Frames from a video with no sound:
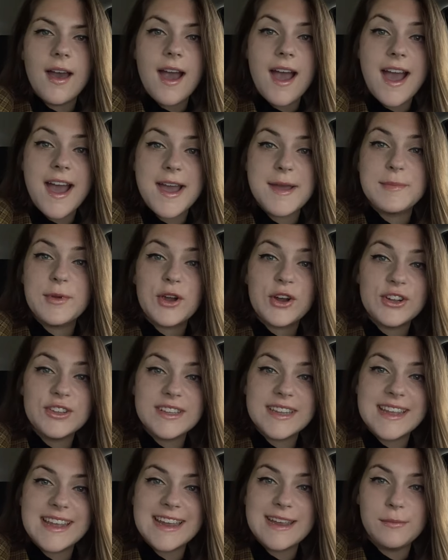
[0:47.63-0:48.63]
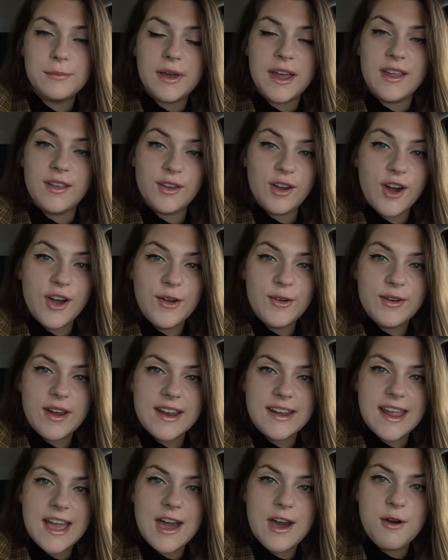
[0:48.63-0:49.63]
I'm currently in my car
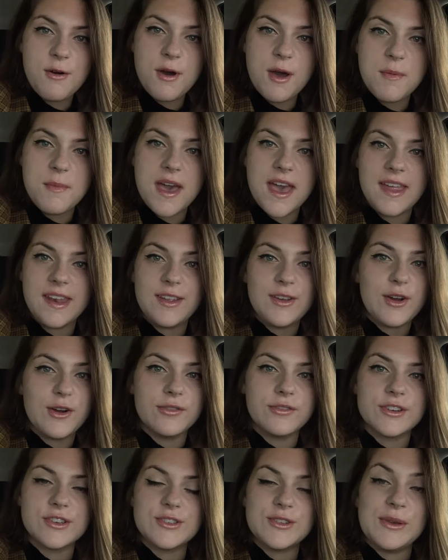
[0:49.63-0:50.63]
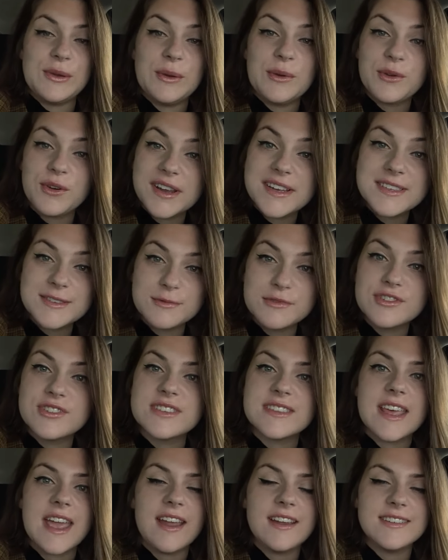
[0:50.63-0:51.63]
right now. I'm heading over to Chris, which
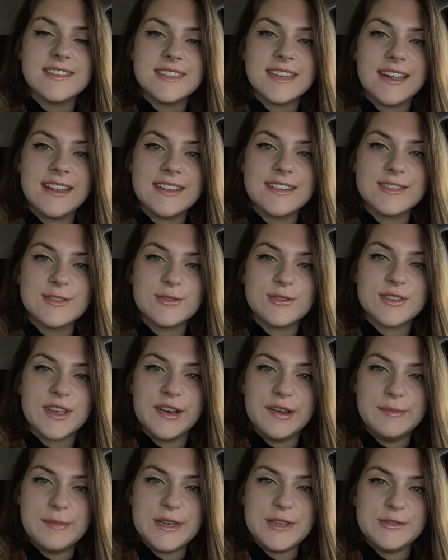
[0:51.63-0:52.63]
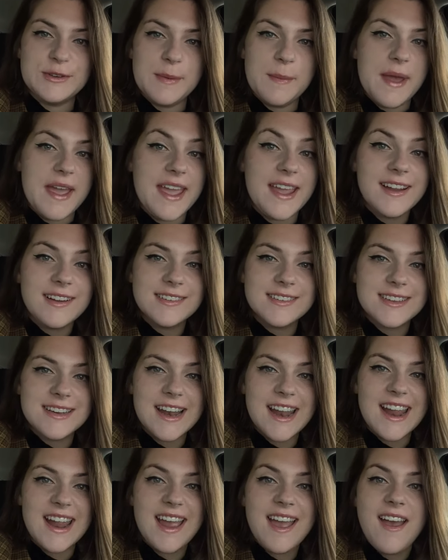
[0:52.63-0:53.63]
is the hairstylist who's going to be doing my hair
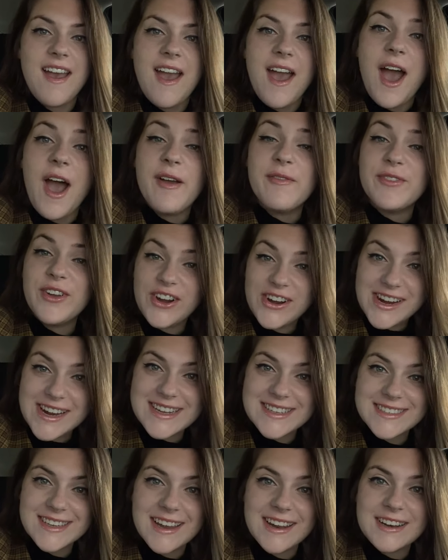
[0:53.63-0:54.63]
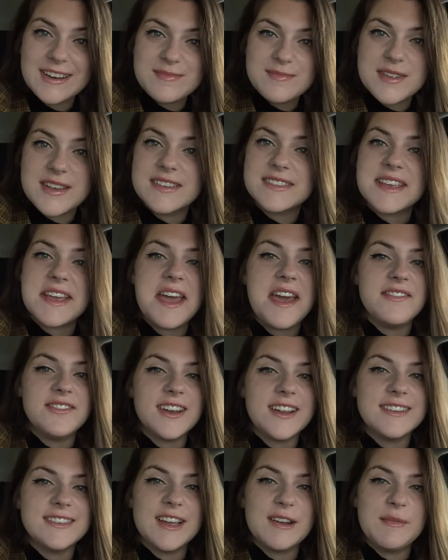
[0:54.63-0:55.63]
today. I'm very excited because I have
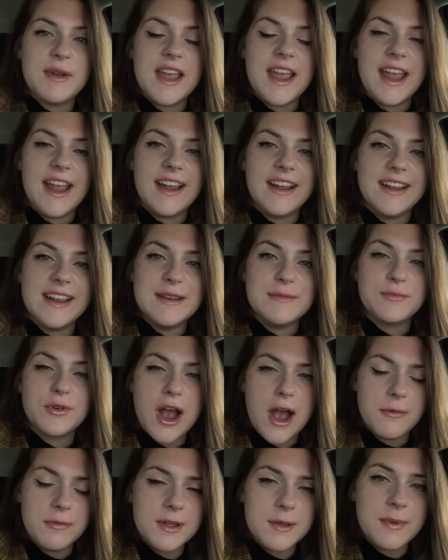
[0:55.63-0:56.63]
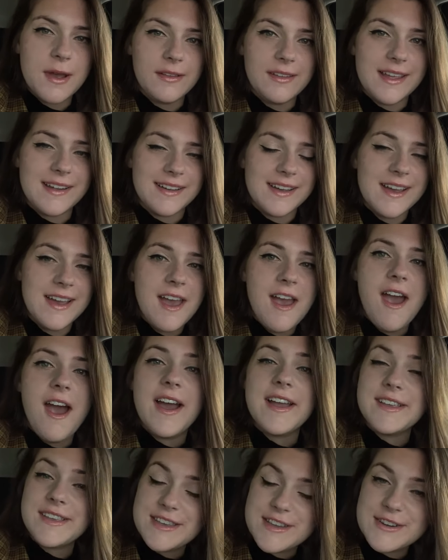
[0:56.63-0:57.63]
not done my hair in probably about like
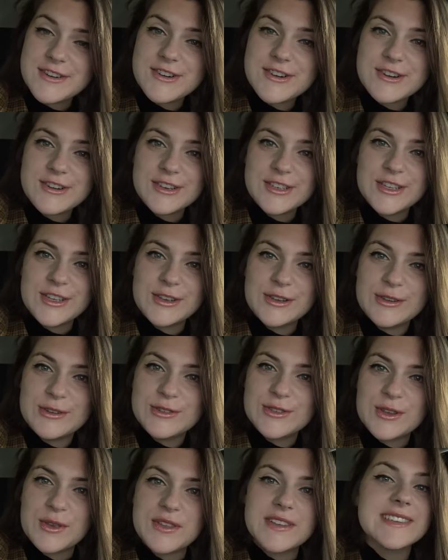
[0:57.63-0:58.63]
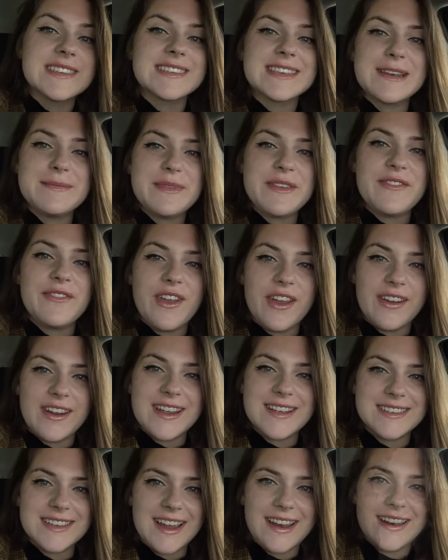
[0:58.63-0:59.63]
a year or two, so this is going to be
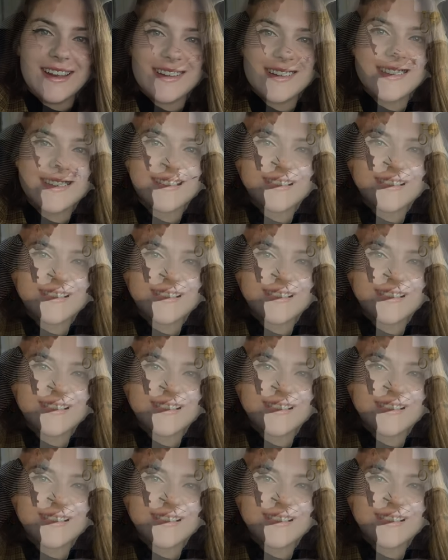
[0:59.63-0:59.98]
very exciting.